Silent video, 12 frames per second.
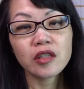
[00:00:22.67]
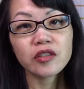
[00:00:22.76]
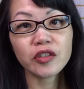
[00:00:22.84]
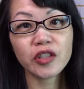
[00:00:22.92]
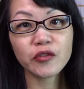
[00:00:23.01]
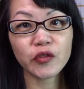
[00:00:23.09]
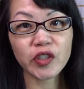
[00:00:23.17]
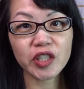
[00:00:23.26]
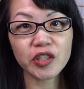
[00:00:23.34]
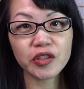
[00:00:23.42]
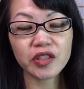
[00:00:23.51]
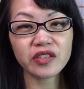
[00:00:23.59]
So this
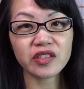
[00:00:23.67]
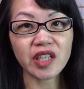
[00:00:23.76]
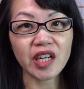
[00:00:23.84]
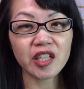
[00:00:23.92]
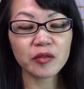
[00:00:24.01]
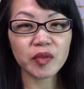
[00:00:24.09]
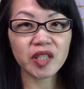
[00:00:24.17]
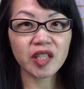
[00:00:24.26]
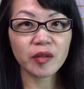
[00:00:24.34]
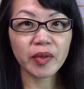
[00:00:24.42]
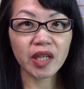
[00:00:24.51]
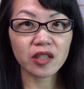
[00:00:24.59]
video is not going to be
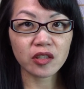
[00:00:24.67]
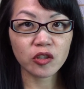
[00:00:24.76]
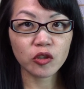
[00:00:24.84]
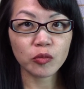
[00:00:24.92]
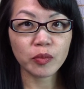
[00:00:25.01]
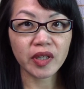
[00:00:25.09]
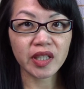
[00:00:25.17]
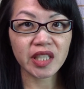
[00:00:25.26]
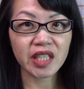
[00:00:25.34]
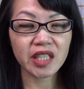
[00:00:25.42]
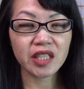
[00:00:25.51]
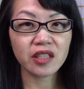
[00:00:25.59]
about
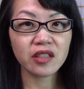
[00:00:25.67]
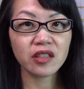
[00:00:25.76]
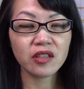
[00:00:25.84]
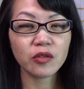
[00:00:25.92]
couponing